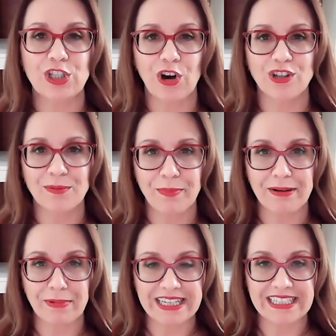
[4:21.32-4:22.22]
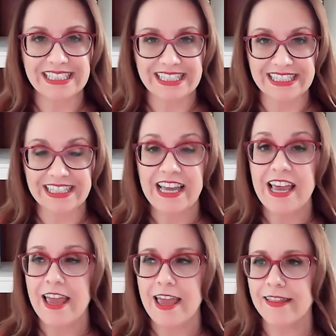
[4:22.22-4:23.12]
don't blend in,
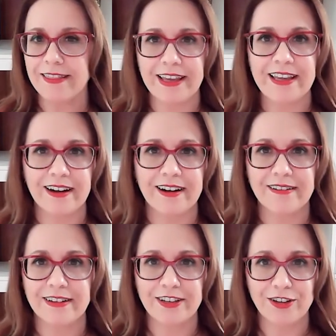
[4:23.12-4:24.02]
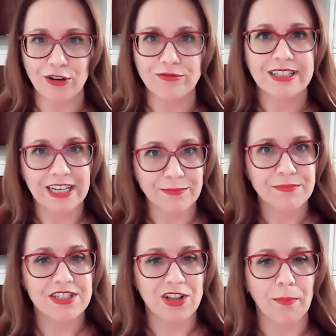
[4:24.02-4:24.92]
and they are, thumb
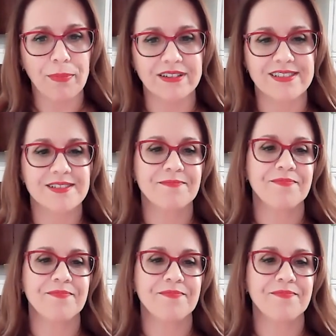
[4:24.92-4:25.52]
stoppers.